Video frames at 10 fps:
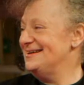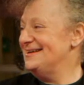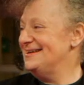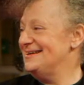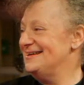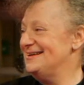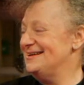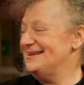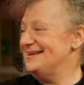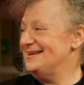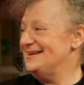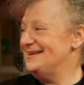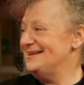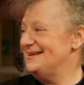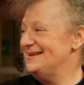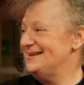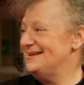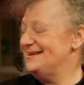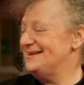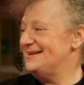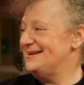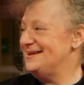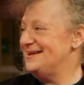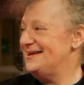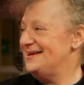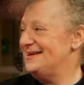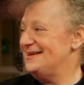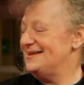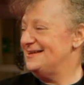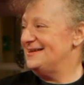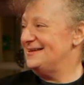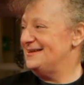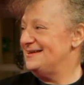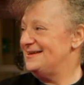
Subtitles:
No words are spoken by the person on screen.